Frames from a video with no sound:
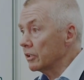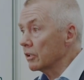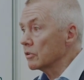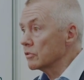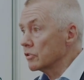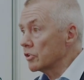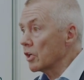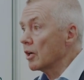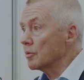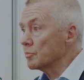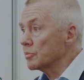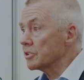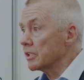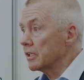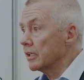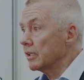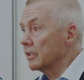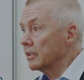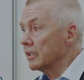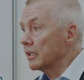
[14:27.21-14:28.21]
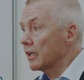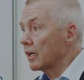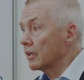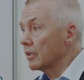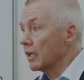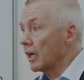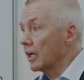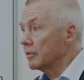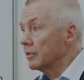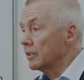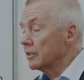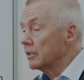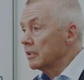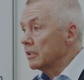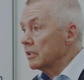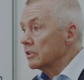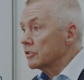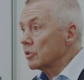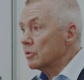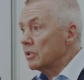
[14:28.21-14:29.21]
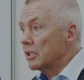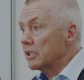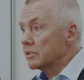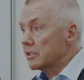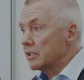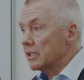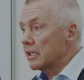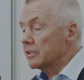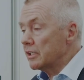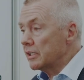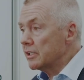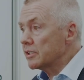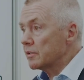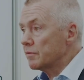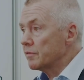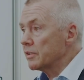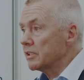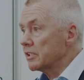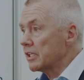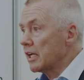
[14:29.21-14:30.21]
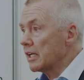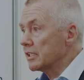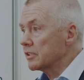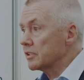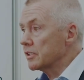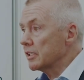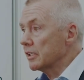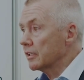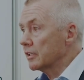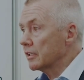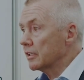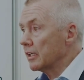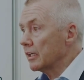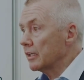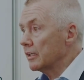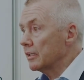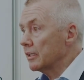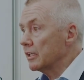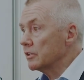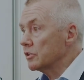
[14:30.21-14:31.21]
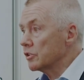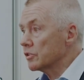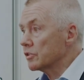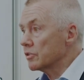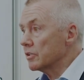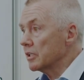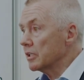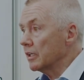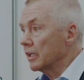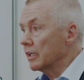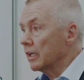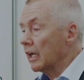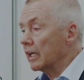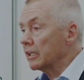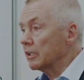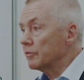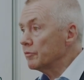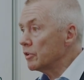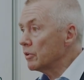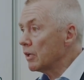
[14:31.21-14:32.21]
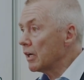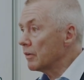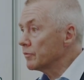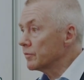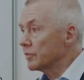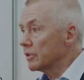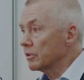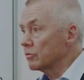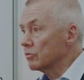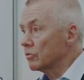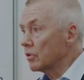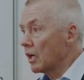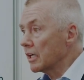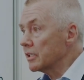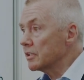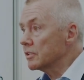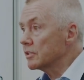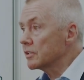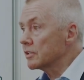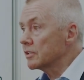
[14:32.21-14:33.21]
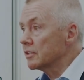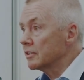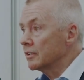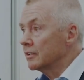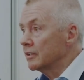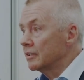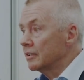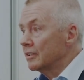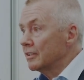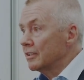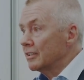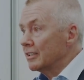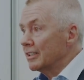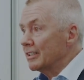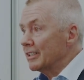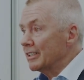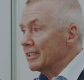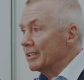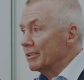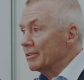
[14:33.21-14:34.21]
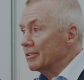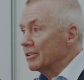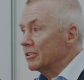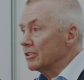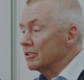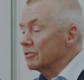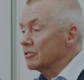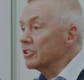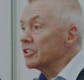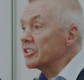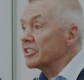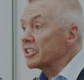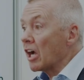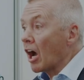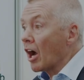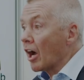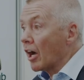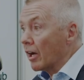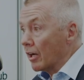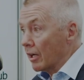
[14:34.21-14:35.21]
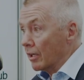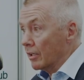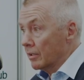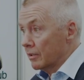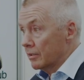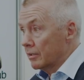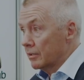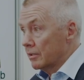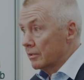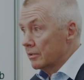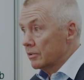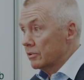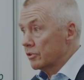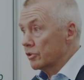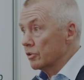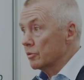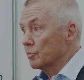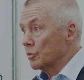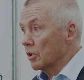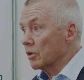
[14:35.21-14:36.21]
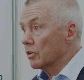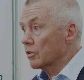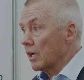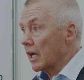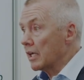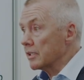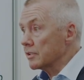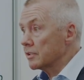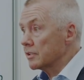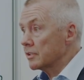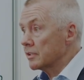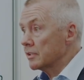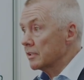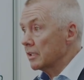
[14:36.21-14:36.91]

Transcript: jobs in the airline. So it is a fantastic industry, and if you have the right the desire to progress,